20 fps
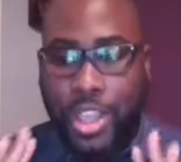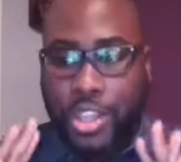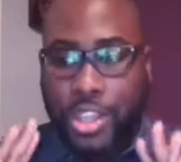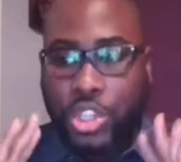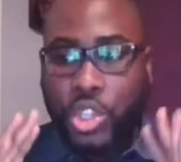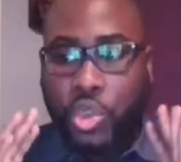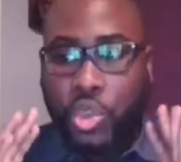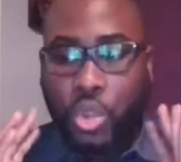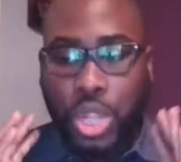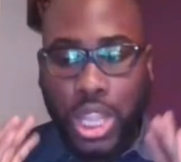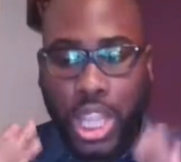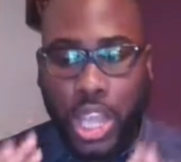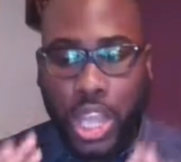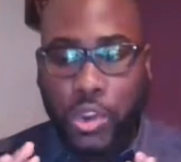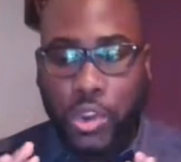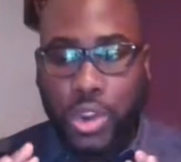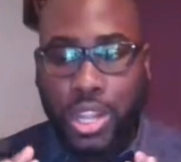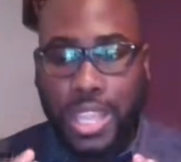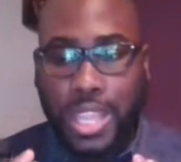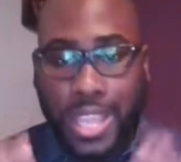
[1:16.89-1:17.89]
to
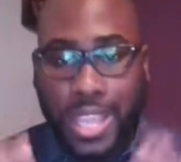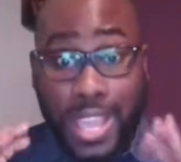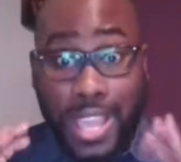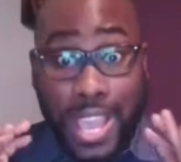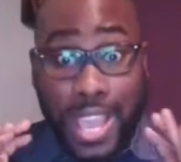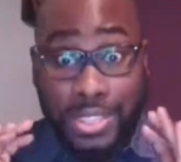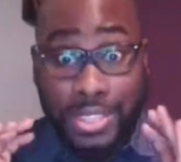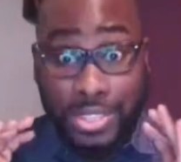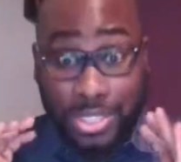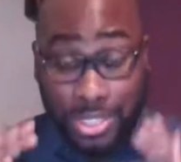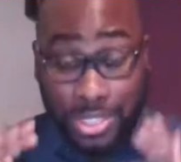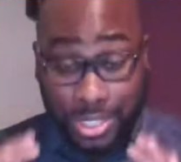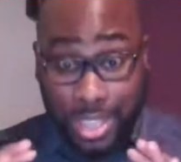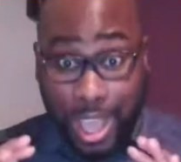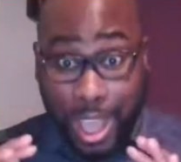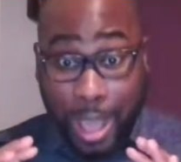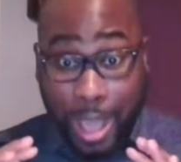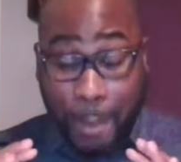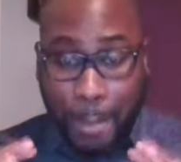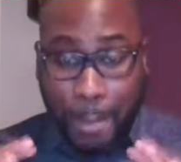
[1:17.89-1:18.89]
literally
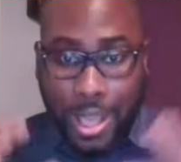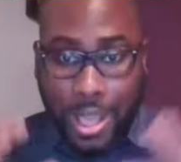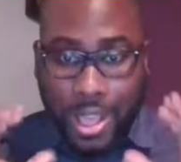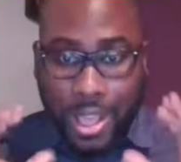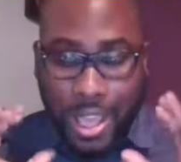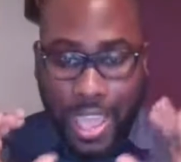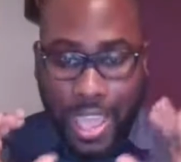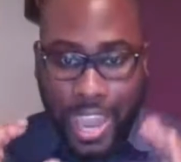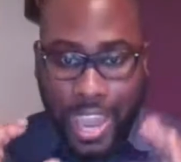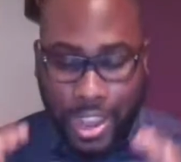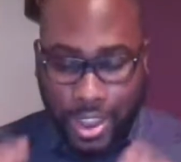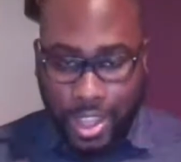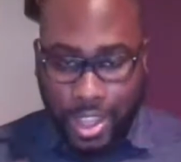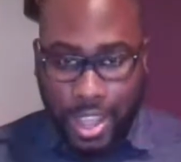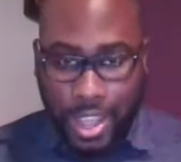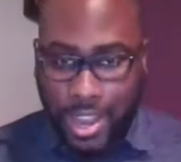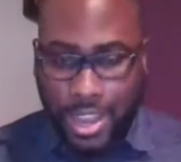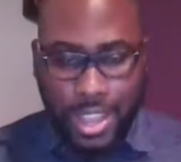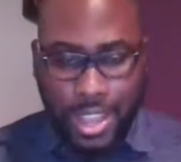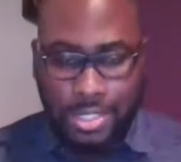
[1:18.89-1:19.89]
stop and
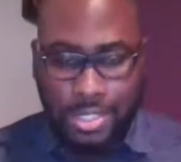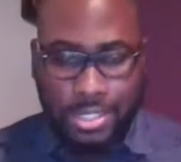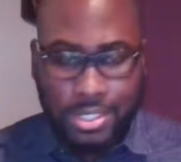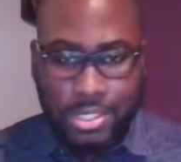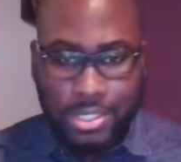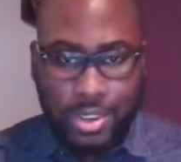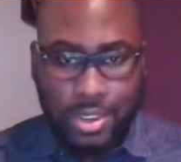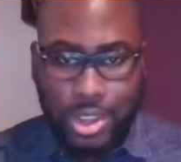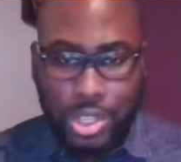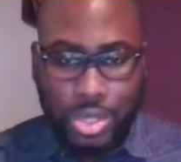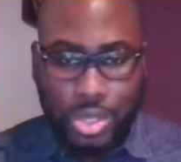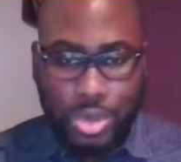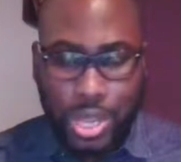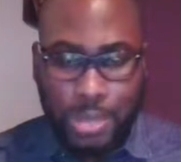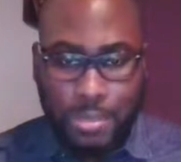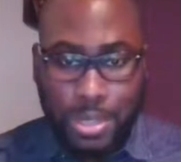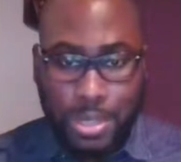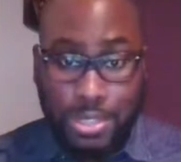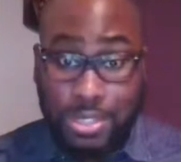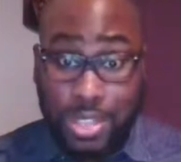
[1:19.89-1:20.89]
unnecessary
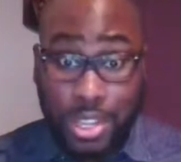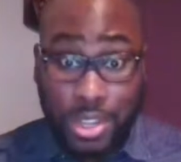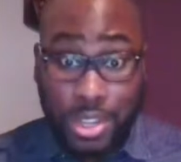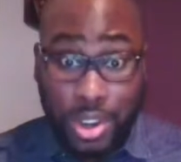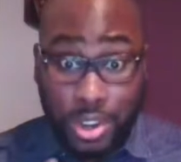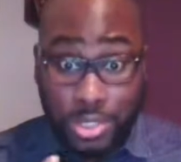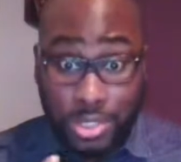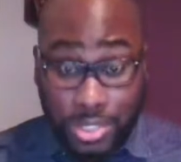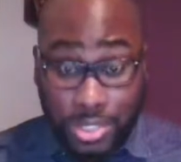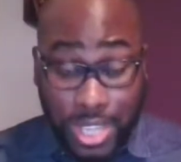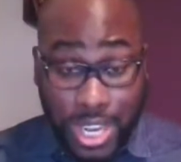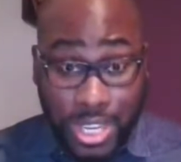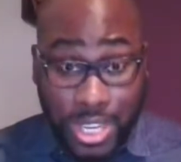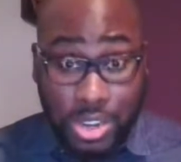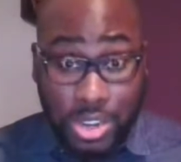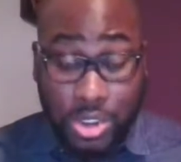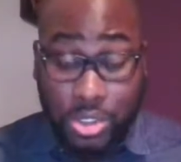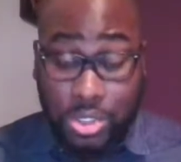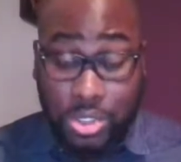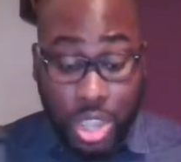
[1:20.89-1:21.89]
treatments in our
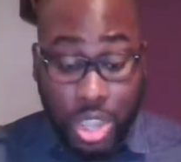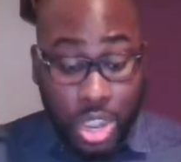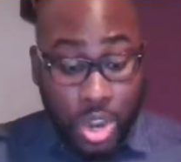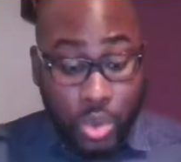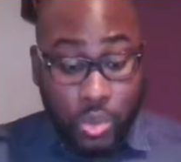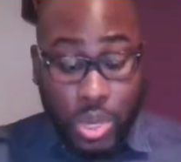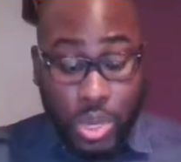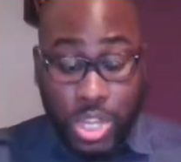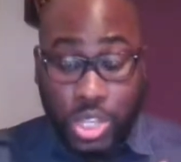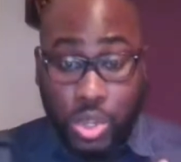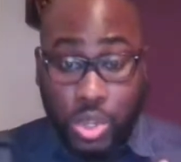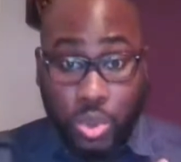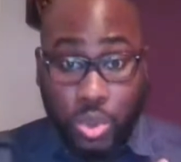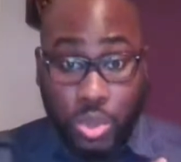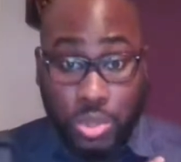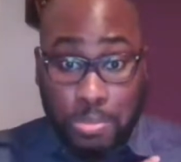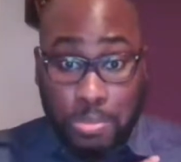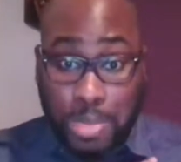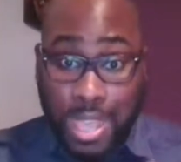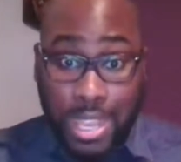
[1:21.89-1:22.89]
seniors,
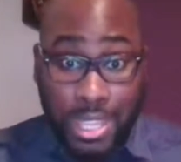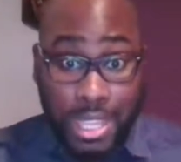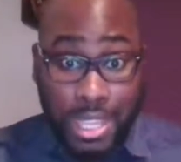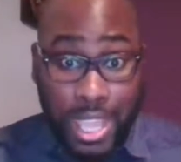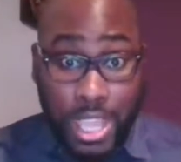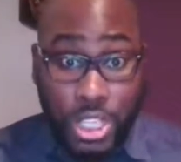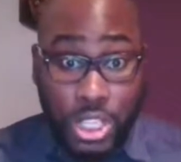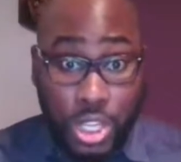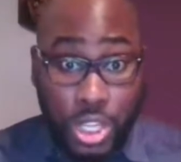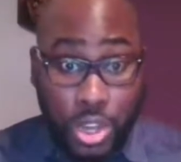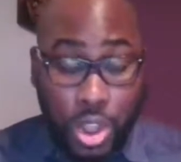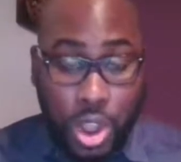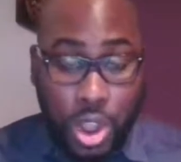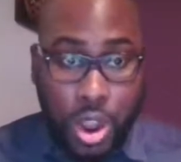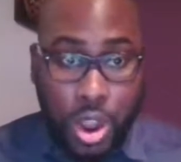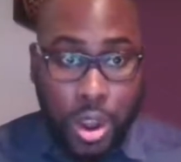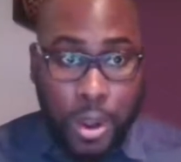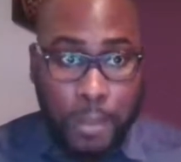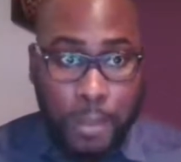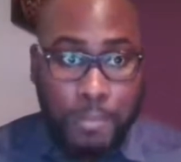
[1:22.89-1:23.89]
reduce medication
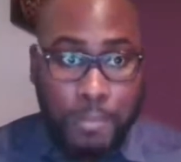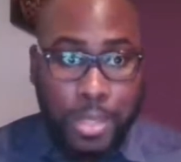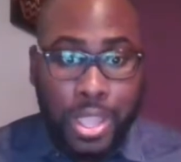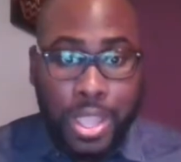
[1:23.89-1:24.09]
harm,